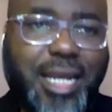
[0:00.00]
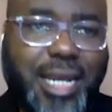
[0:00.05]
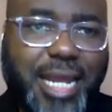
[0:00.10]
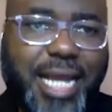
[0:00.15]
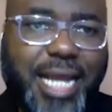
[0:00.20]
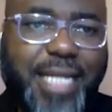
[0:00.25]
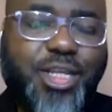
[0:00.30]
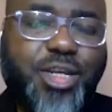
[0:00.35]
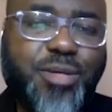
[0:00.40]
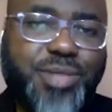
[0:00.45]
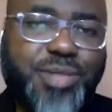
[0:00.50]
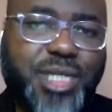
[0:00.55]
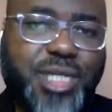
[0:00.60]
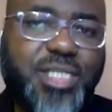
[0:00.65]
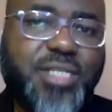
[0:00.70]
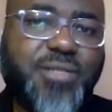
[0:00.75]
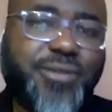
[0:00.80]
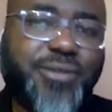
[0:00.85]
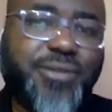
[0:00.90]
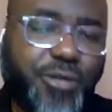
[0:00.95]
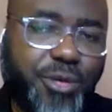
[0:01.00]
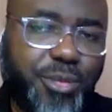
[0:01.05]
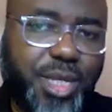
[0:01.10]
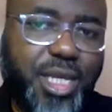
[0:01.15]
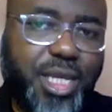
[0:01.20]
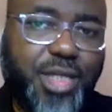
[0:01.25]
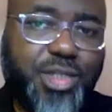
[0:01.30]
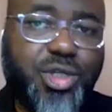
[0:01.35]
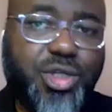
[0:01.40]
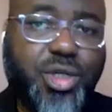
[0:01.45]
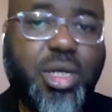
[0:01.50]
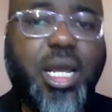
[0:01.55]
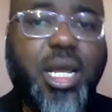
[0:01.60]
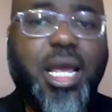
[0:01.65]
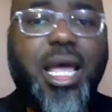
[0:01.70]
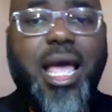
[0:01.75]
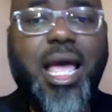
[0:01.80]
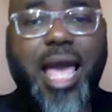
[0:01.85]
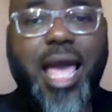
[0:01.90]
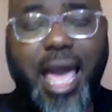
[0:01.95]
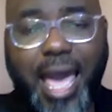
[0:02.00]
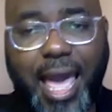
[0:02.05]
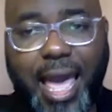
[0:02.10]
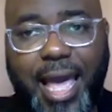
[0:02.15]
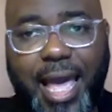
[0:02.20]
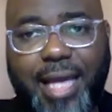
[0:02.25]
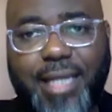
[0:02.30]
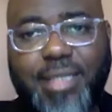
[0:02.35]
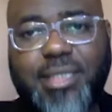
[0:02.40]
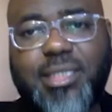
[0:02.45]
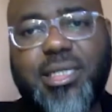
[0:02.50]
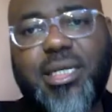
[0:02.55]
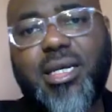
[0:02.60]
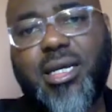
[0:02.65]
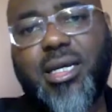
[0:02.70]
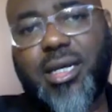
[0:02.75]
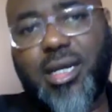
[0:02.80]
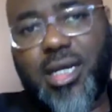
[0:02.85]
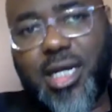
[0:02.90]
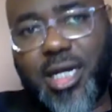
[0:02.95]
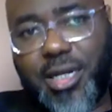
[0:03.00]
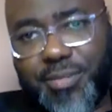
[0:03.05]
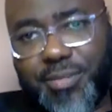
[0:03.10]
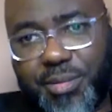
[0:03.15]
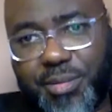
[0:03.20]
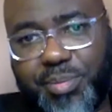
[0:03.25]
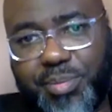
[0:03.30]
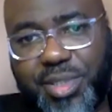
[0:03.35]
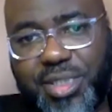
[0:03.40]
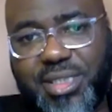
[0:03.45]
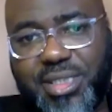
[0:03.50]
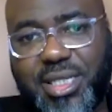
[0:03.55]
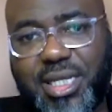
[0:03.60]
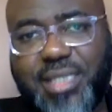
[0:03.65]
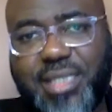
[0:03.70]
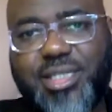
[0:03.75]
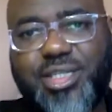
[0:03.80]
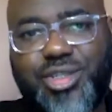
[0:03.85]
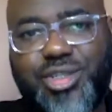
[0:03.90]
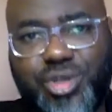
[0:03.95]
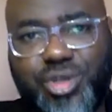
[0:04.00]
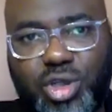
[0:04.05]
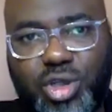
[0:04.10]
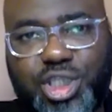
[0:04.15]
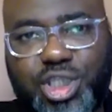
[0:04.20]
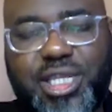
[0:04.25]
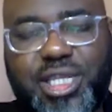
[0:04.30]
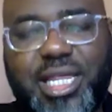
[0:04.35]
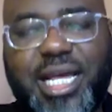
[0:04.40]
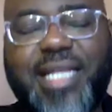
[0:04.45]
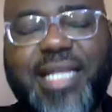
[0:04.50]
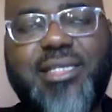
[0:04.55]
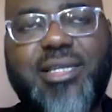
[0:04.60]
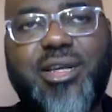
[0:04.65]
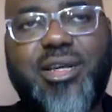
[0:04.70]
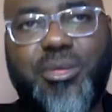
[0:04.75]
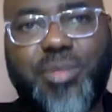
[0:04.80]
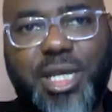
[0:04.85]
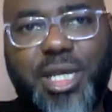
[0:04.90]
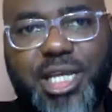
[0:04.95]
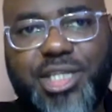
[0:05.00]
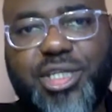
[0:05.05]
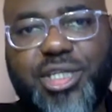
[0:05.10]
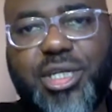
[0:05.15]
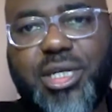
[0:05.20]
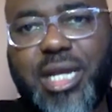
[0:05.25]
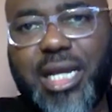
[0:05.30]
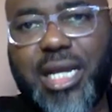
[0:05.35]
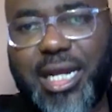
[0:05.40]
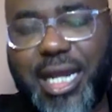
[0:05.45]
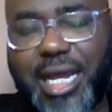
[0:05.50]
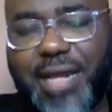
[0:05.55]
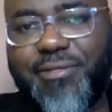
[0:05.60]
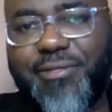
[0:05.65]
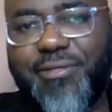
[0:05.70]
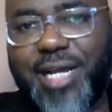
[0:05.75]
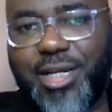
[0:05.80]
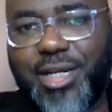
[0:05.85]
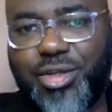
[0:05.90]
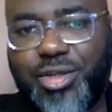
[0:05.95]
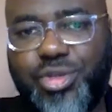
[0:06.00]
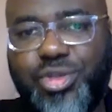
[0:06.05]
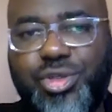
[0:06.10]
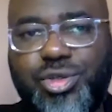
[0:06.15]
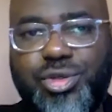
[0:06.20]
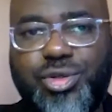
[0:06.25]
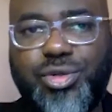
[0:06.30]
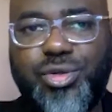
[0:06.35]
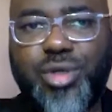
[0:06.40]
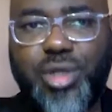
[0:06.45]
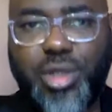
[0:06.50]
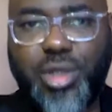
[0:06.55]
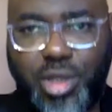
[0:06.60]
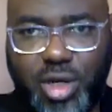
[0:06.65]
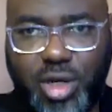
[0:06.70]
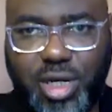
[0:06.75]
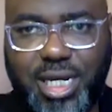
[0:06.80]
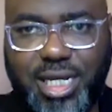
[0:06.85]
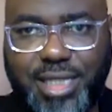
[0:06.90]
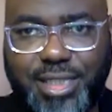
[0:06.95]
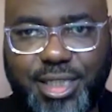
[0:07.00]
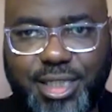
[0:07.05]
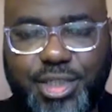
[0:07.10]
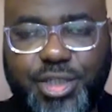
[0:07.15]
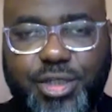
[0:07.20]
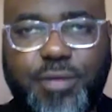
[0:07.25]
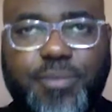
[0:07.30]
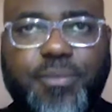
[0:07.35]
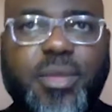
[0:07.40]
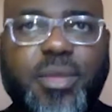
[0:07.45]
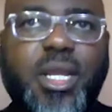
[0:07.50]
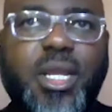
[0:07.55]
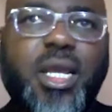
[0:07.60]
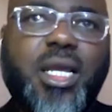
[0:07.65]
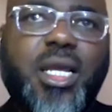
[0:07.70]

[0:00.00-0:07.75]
So I can align the objectives of communication and um, the business such that communication can add value to the organization.